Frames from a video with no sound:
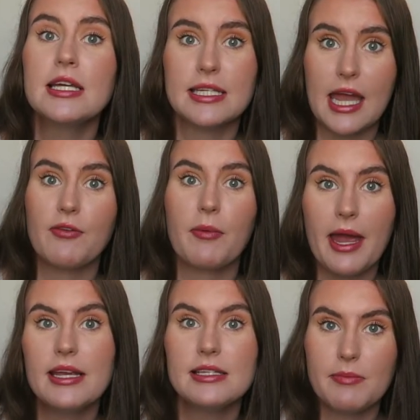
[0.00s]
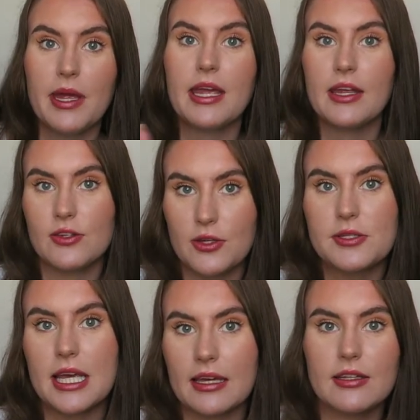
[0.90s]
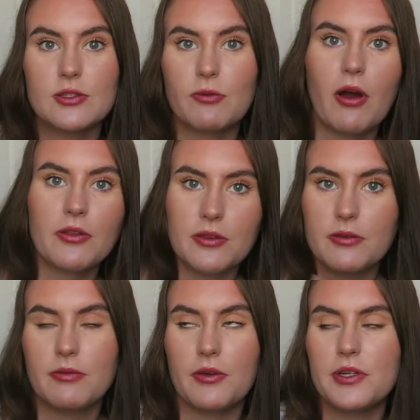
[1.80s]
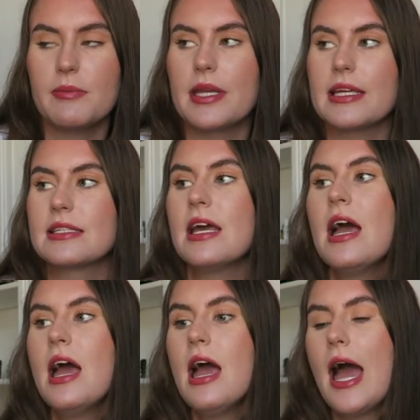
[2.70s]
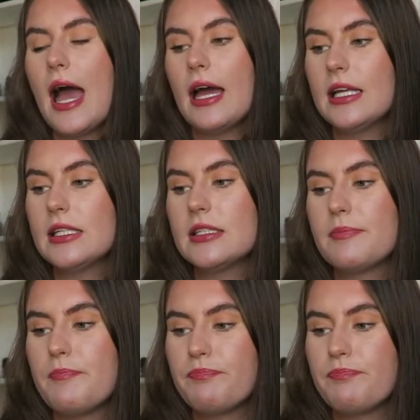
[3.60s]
to get from A to B in two seconds rather than fifty minutes. And